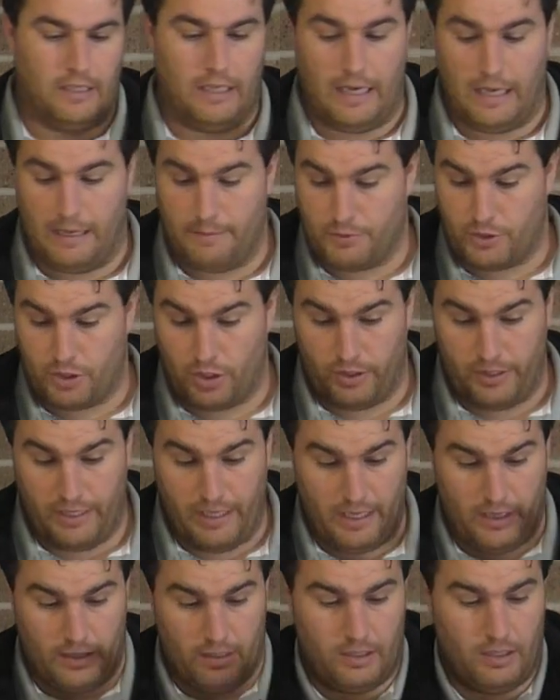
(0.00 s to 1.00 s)
Um, so
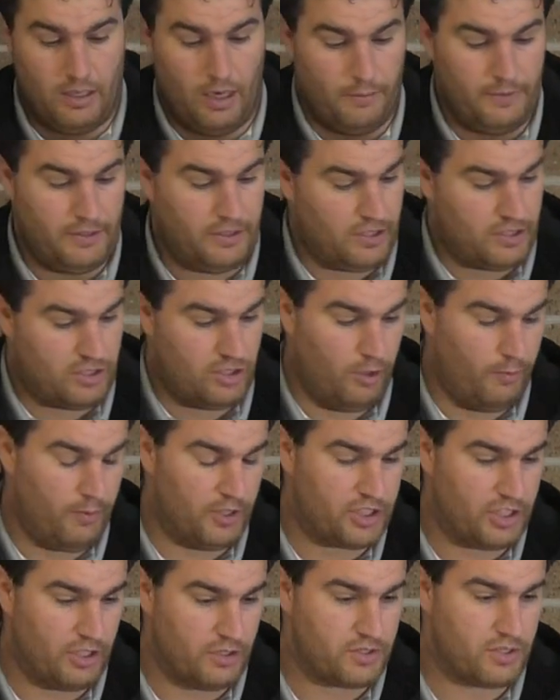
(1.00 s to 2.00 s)
yeah, I mean, there's not
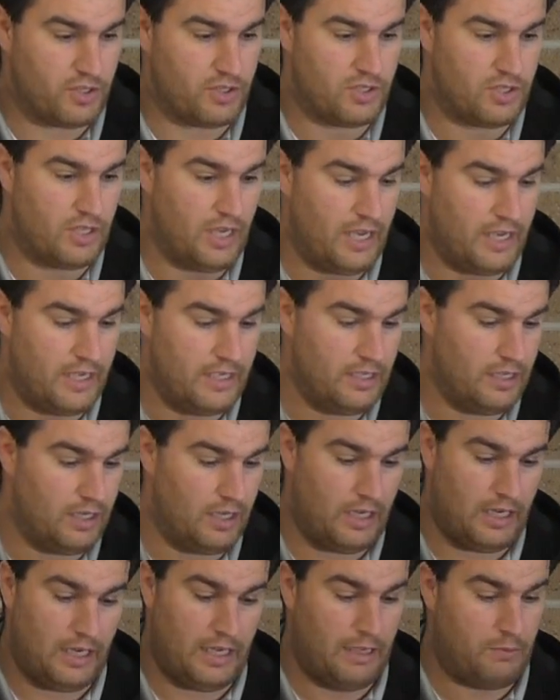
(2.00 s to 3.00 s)
much else to say.
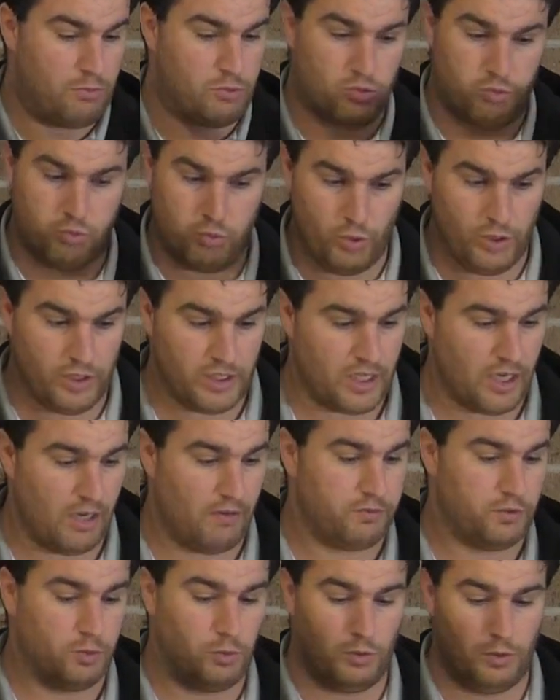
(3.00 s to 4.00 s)
Uh, it was really
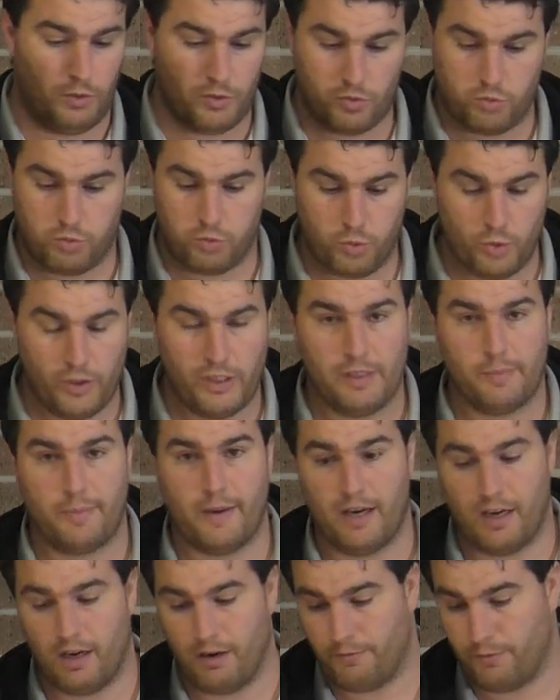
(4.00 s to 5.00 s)
comfortable, it was really
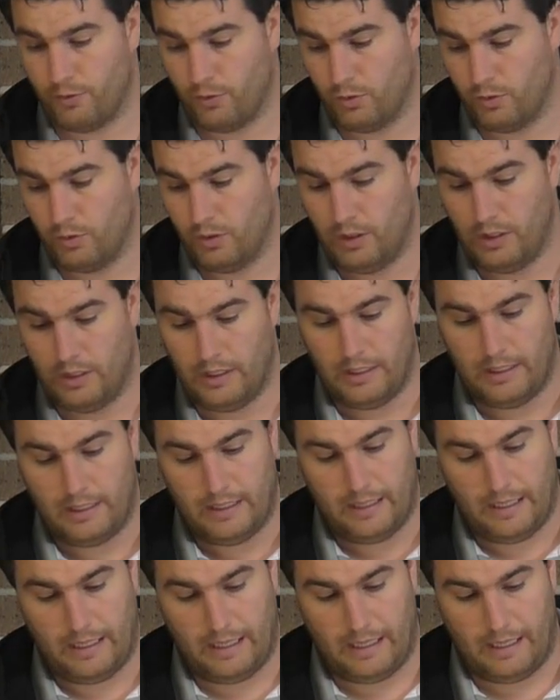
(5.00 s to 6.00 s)
powerful,
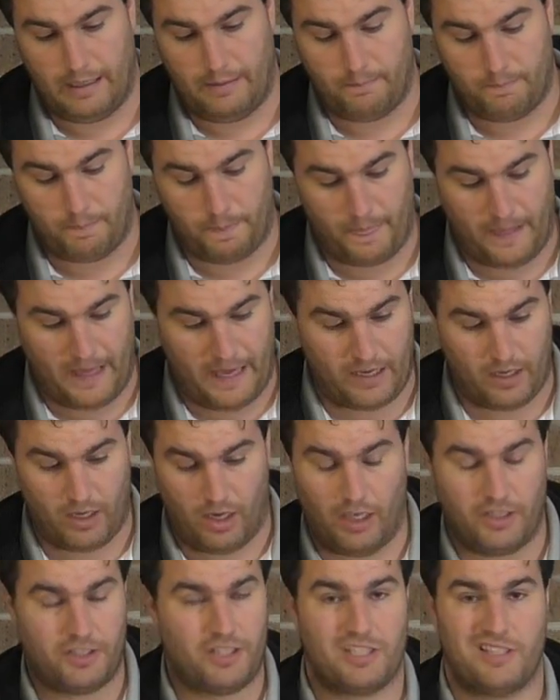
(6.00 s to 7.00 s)
um, and
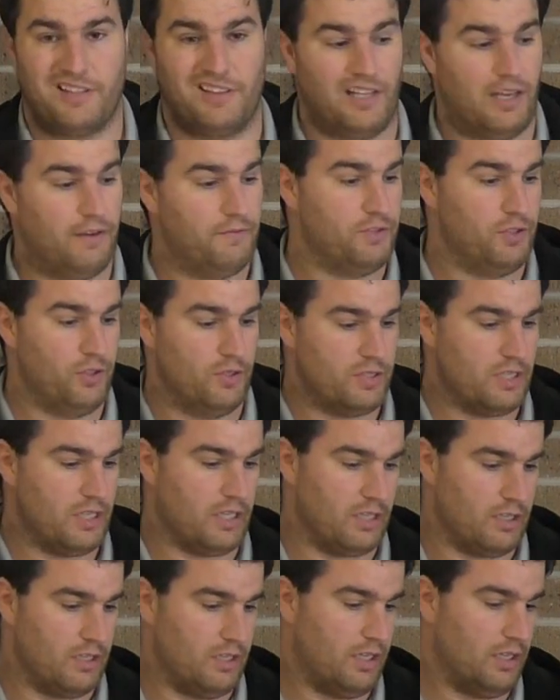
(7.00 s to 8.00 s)
I just loved using
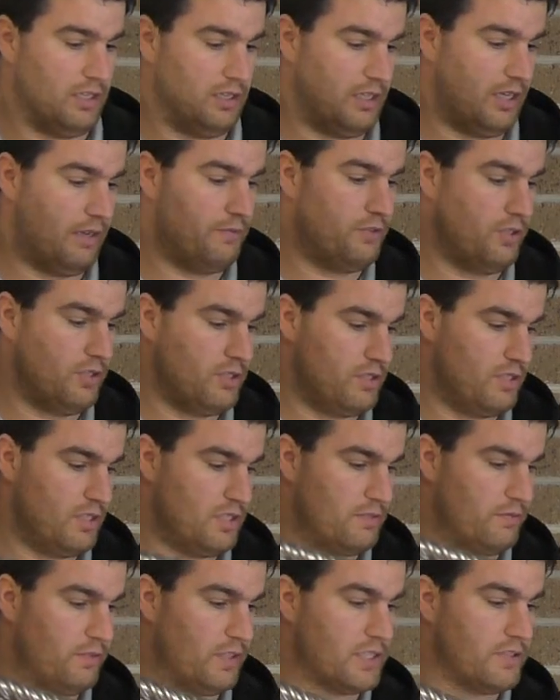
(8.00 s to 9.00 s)
it. I loved using
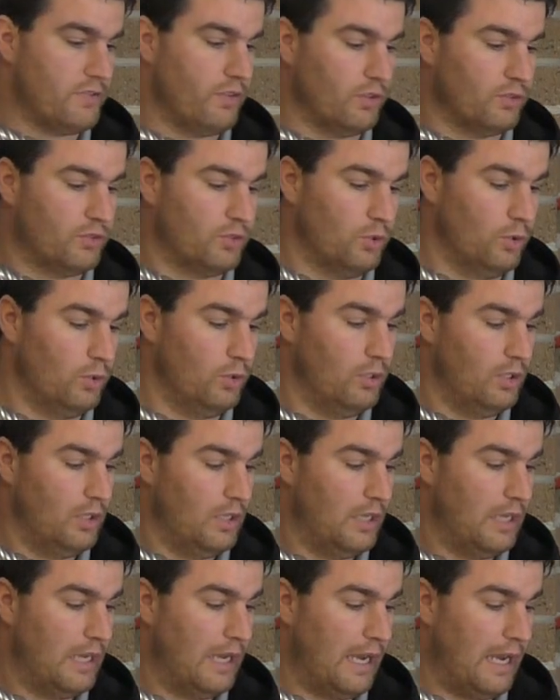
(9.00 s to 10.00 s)
this FlexVolt tool.
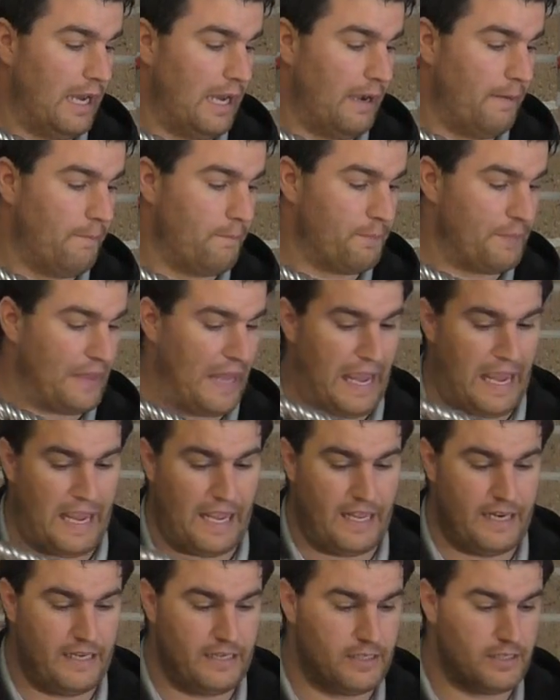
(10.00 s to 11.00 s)
Um,
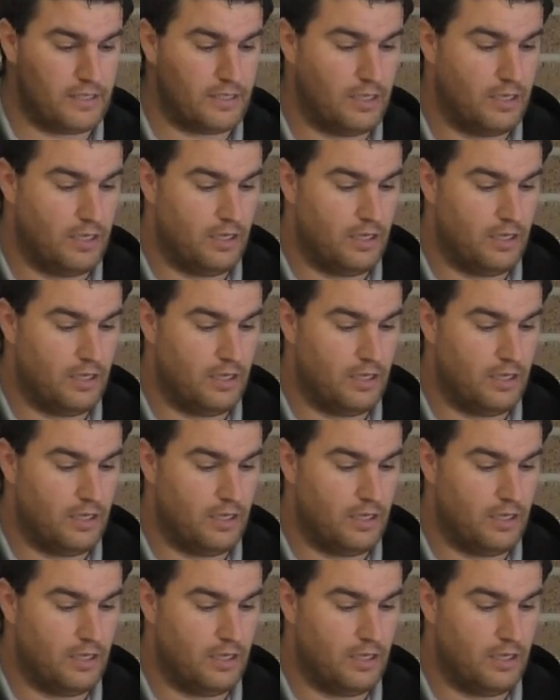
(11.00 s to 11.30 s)
and